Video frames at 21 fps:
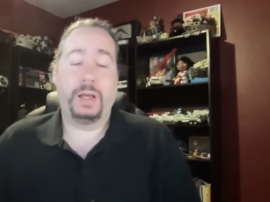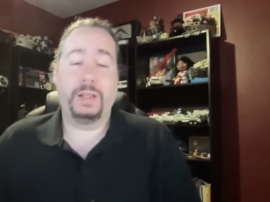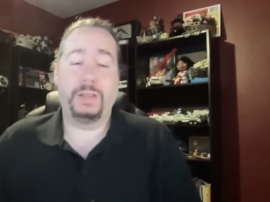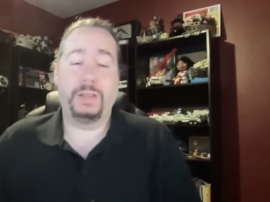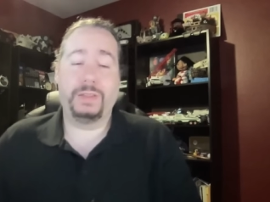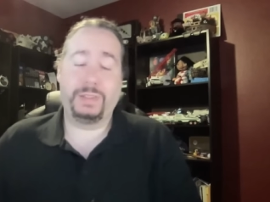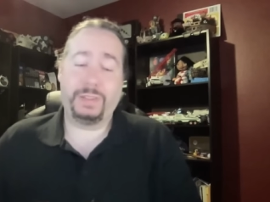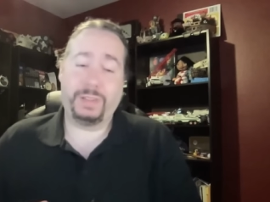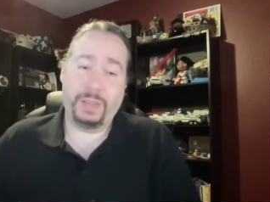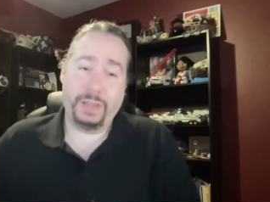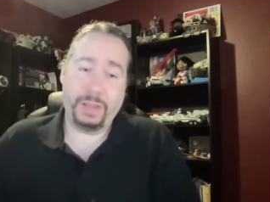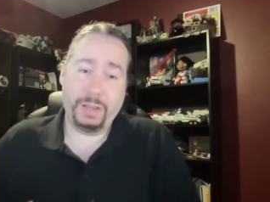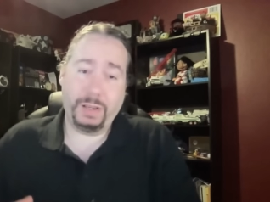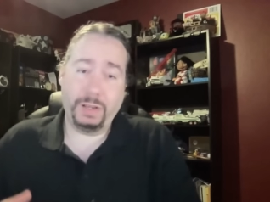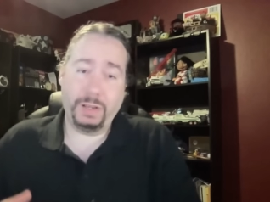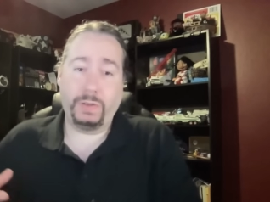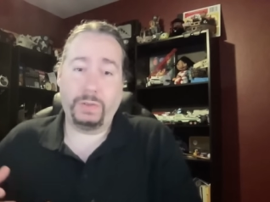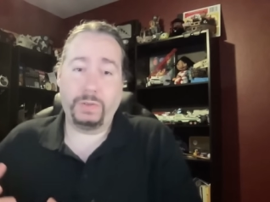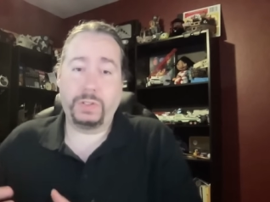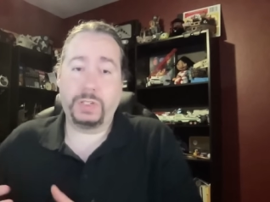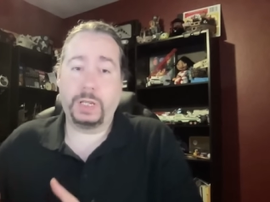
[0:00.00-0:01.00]

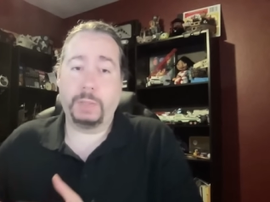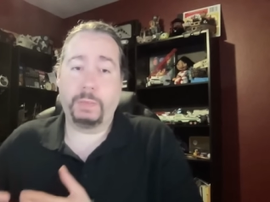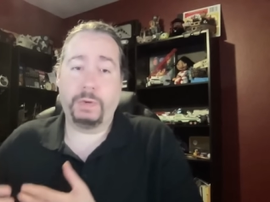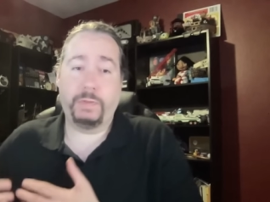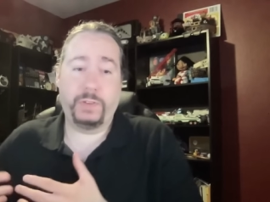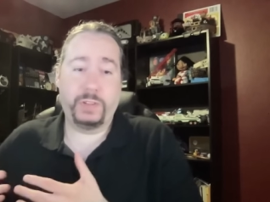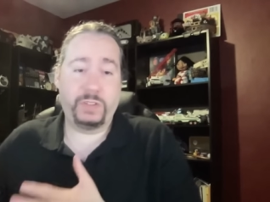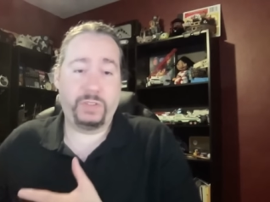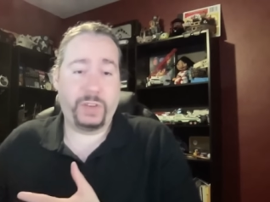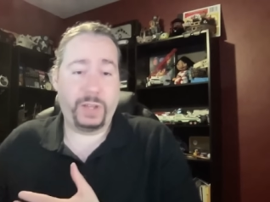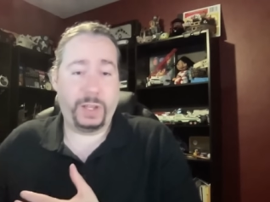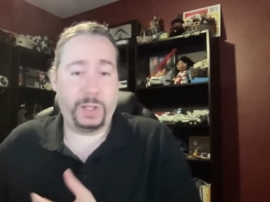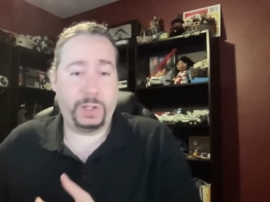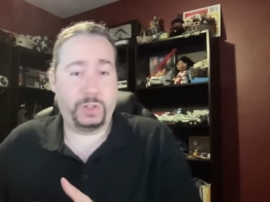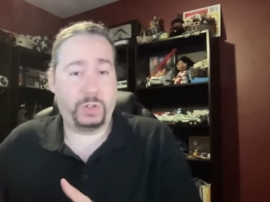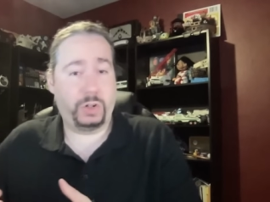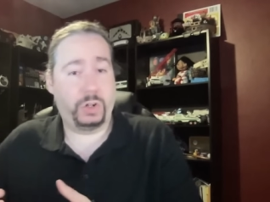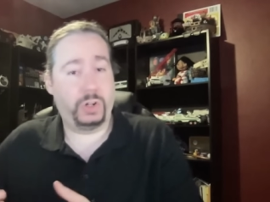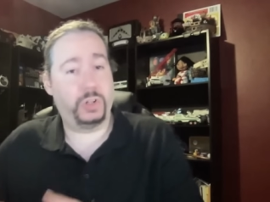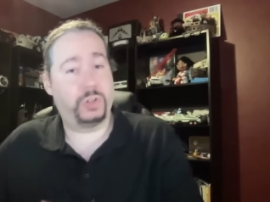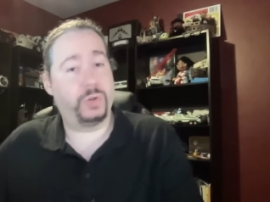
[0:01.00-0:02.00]
until some of his fans
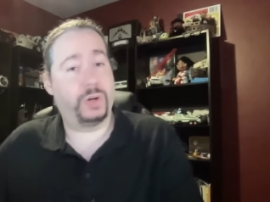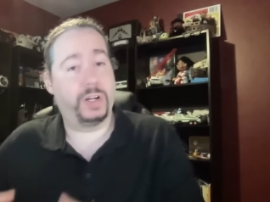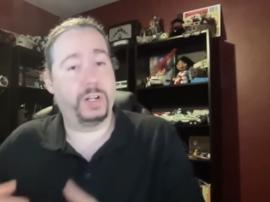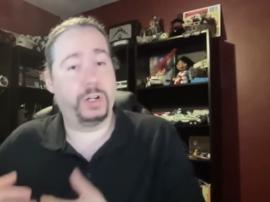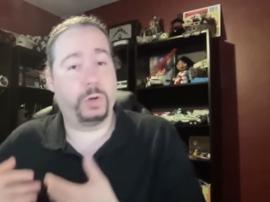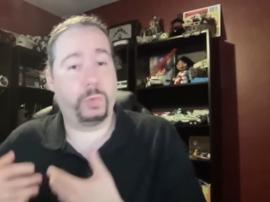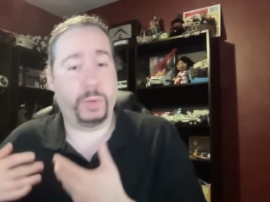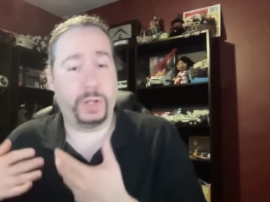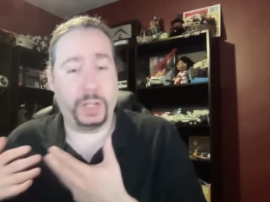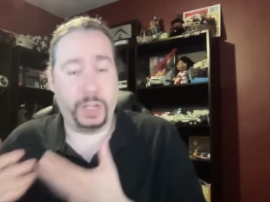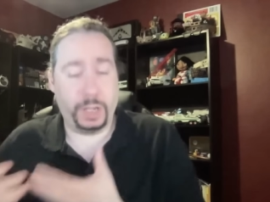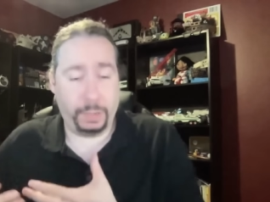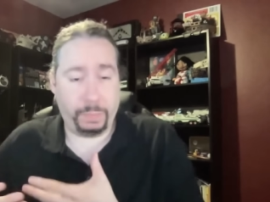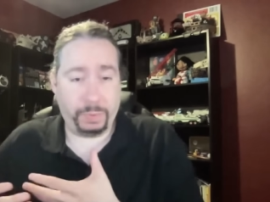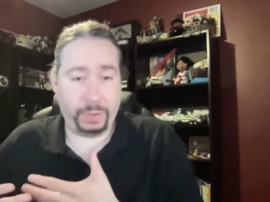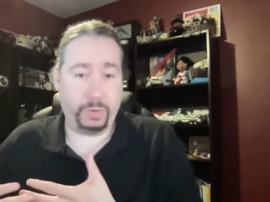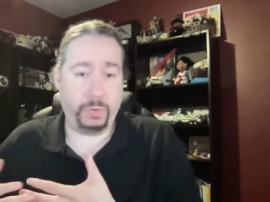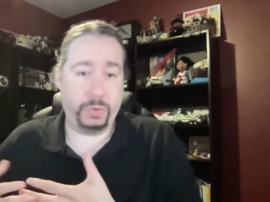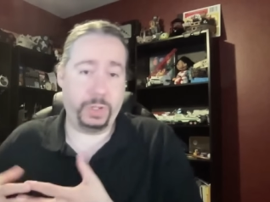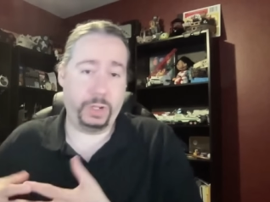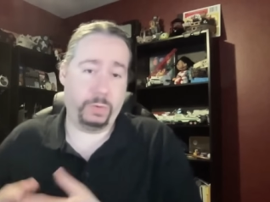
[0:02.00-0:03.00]
started trying to
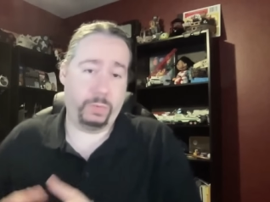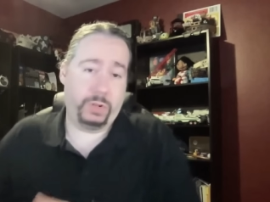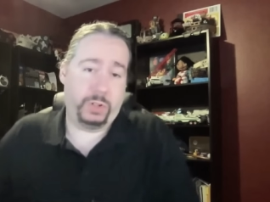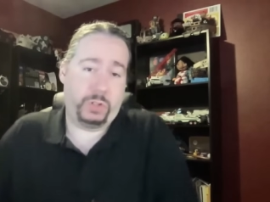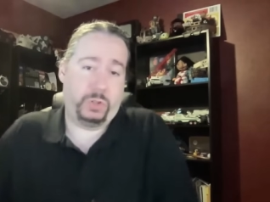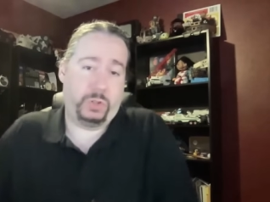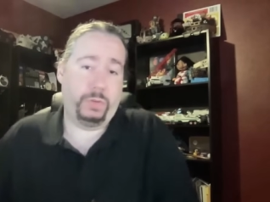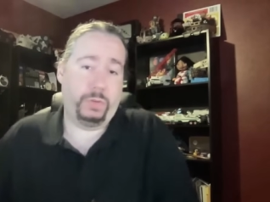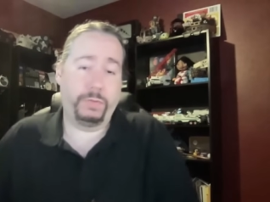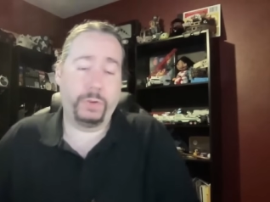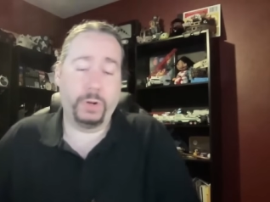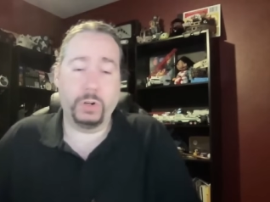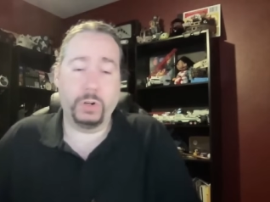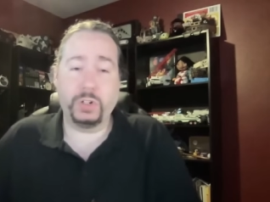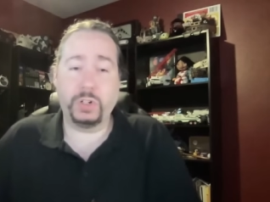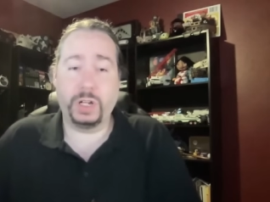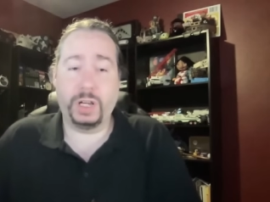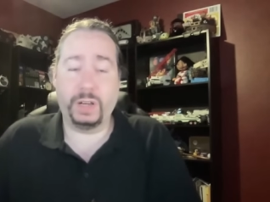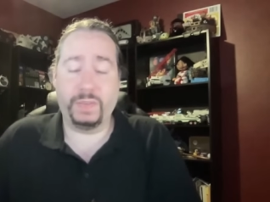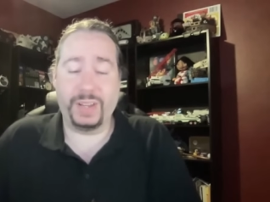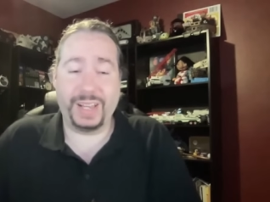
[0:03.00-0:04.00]
re-upload the original
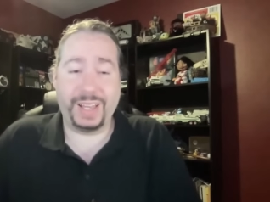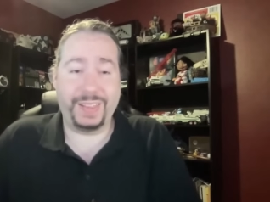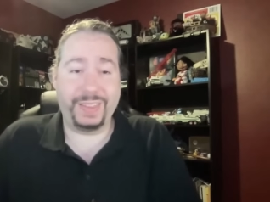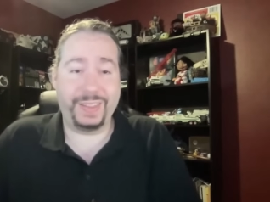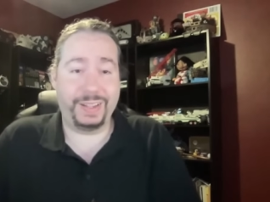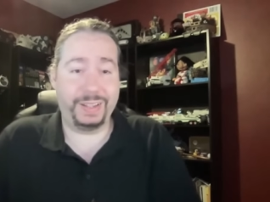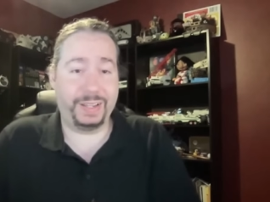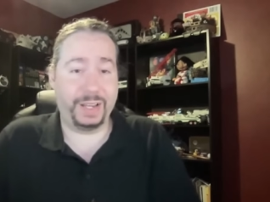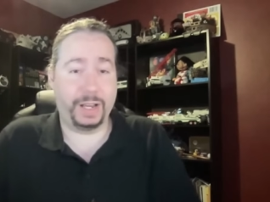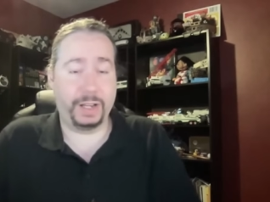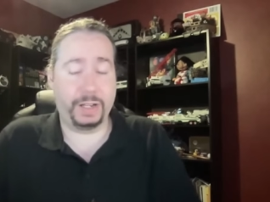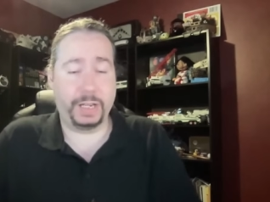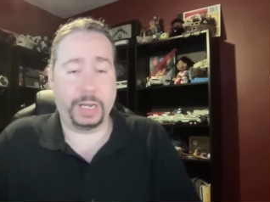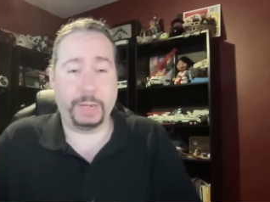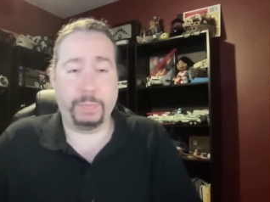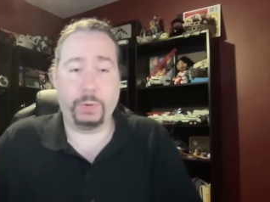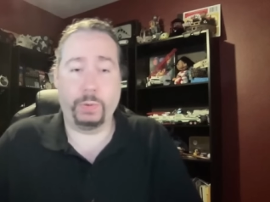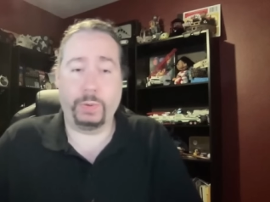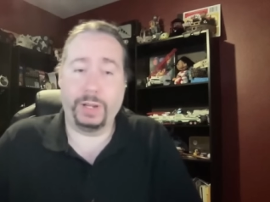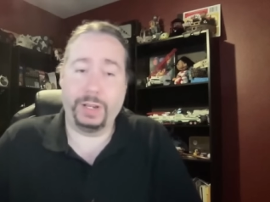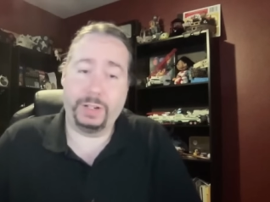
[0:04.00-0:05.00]
version of it and then got
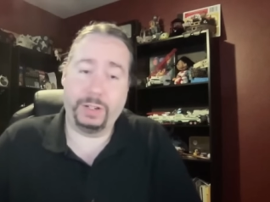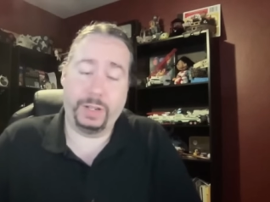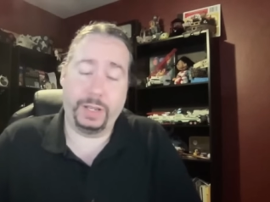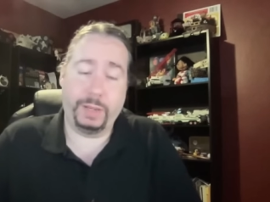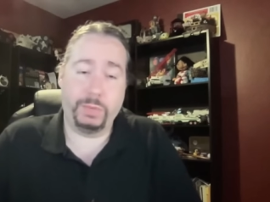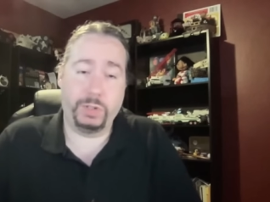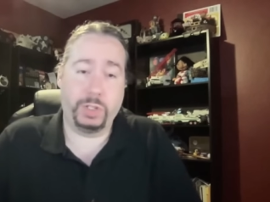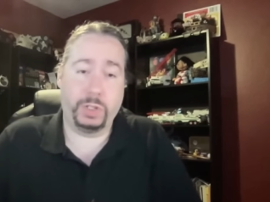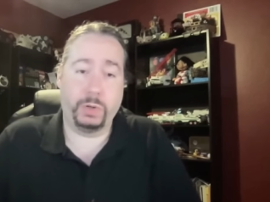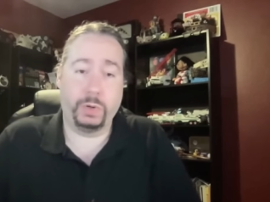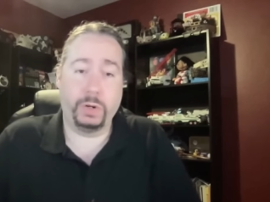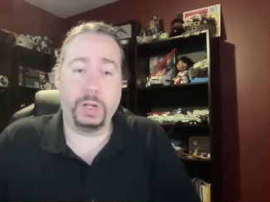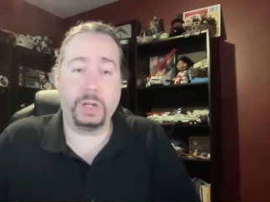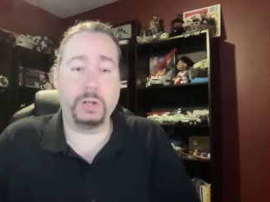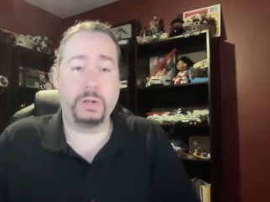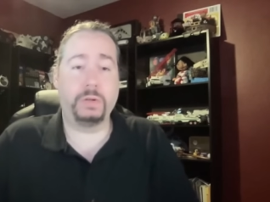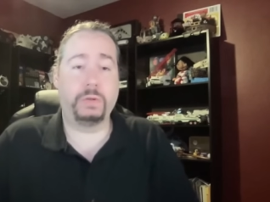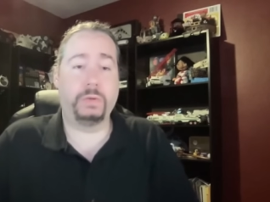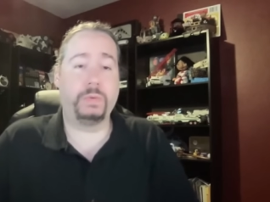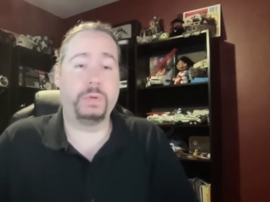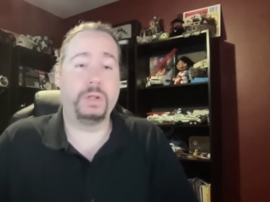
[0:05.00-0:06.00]
copyright claims of their
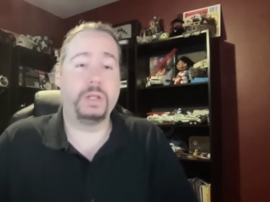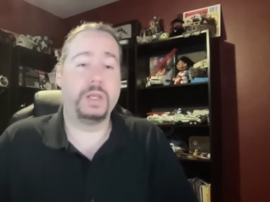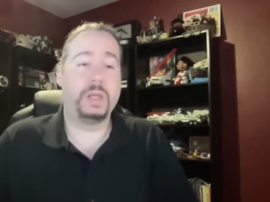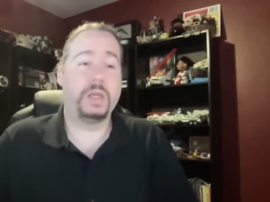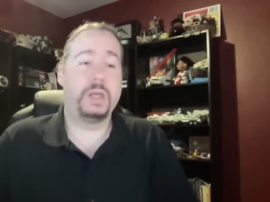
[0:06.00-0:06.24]
own